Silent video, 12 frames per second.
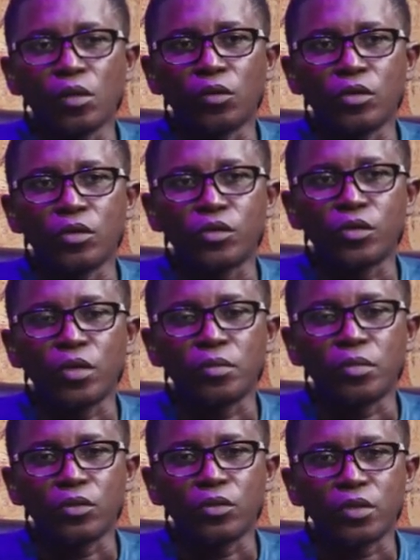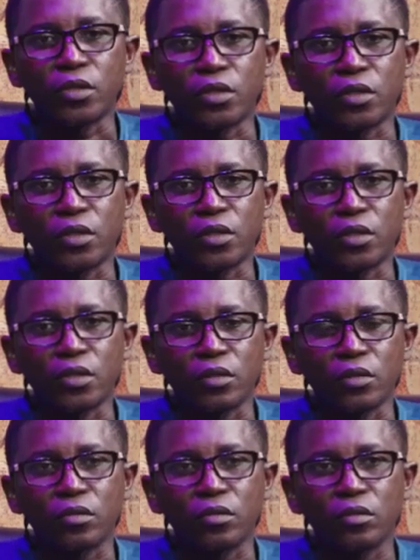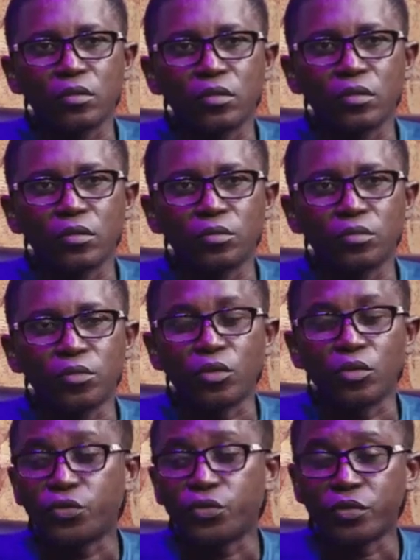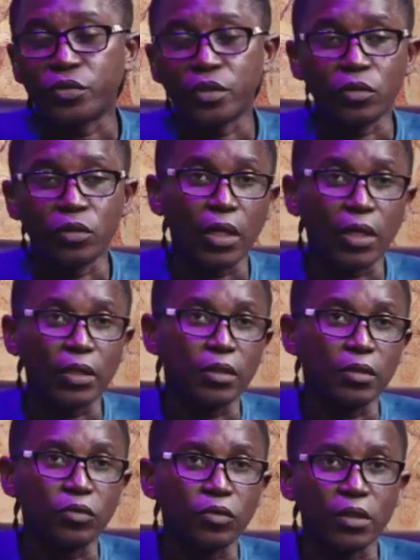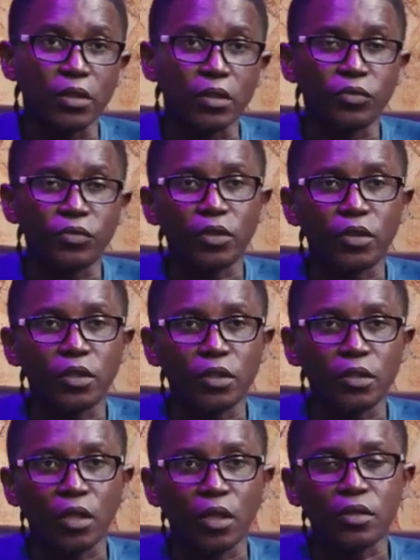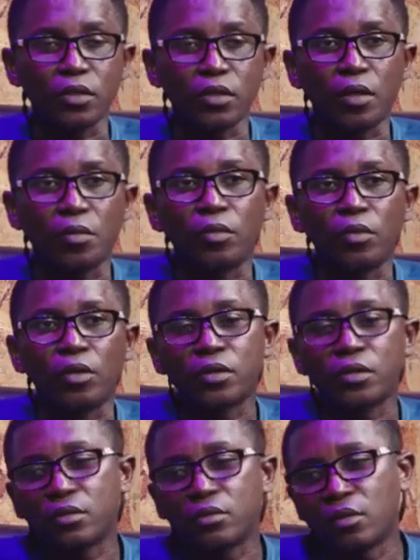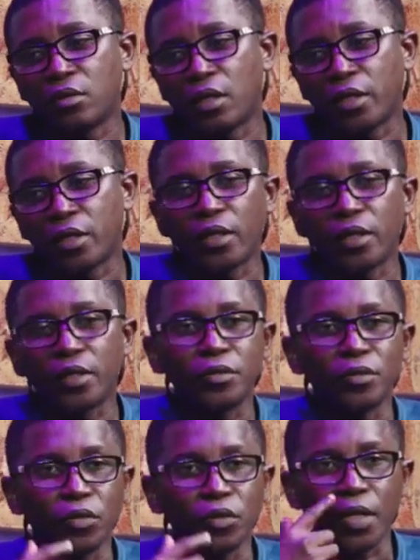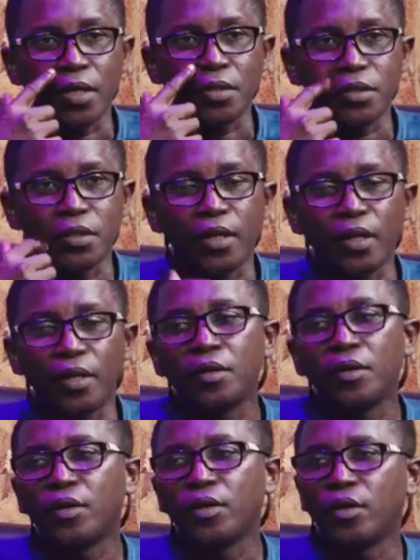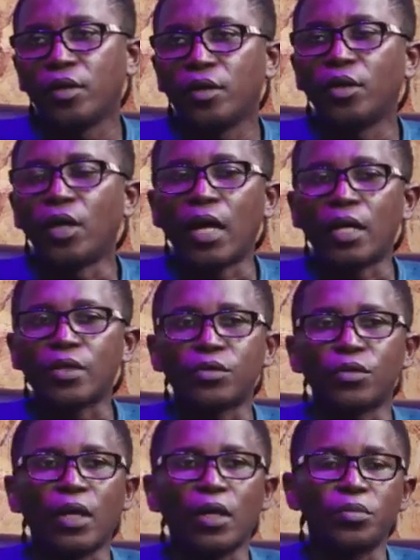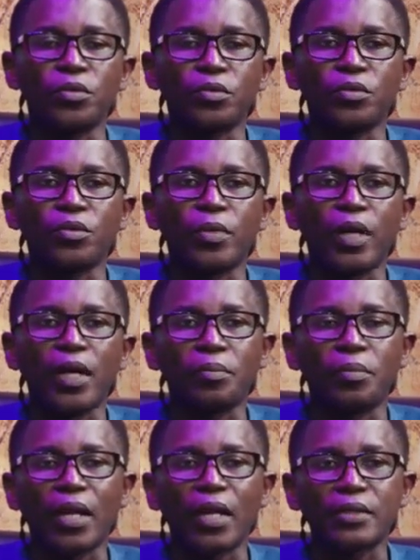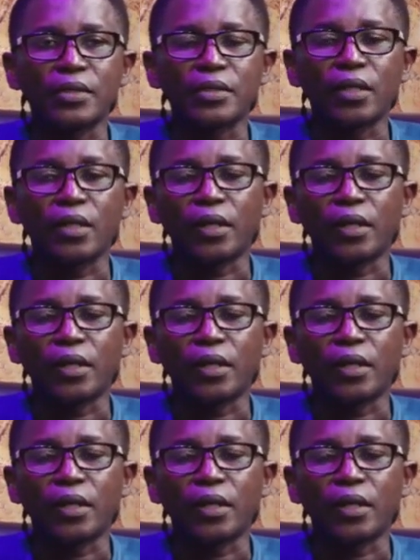once you are below 16, below 15, you can't even sit for the exam. But there again, you know, Nigeria has to help people bypass